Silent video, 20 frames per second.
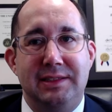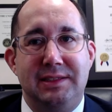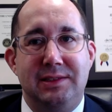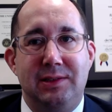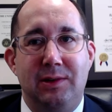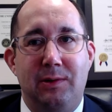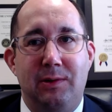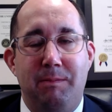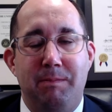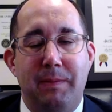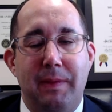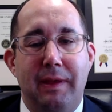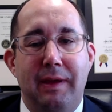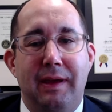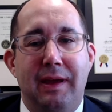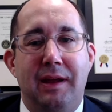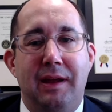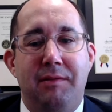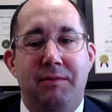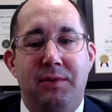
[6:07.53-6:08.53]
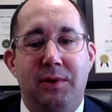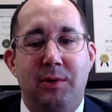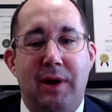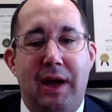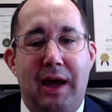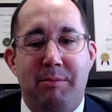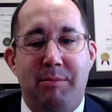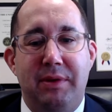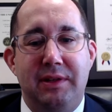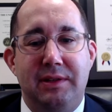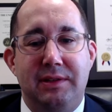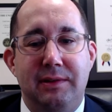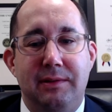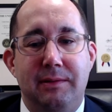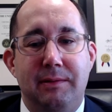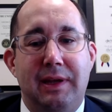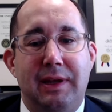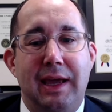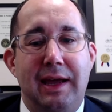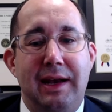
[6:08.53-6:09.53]
So if you happen
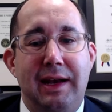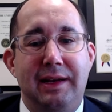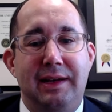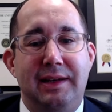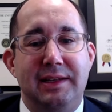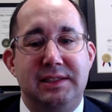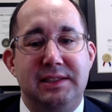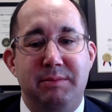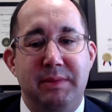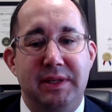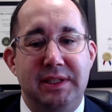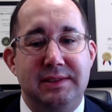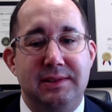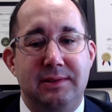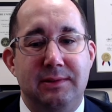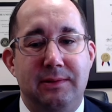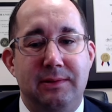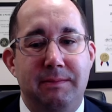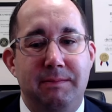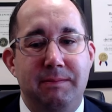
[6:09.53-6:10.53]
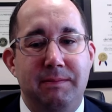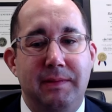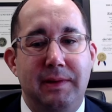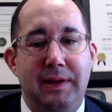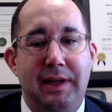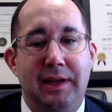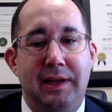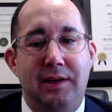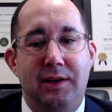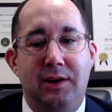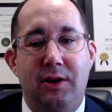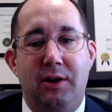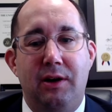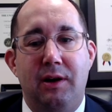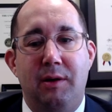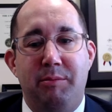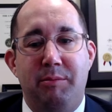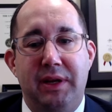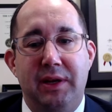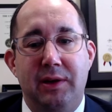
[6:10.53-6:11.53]
to get a dismissal in your
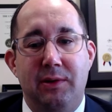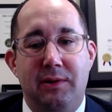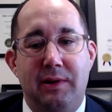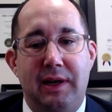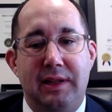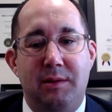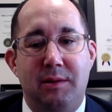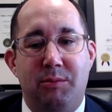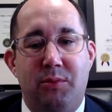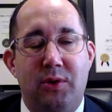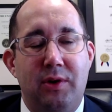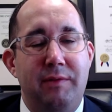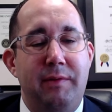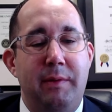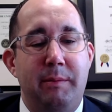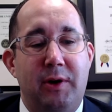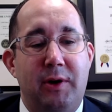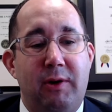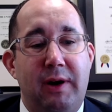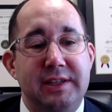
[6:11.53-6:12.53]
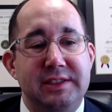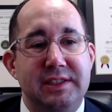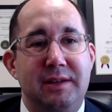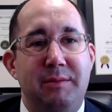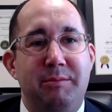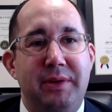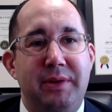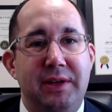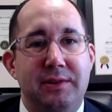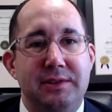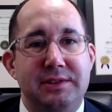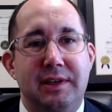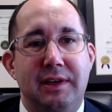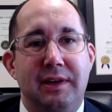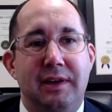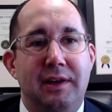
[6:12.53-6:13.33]
appeal at the Board of Immigration Appeals,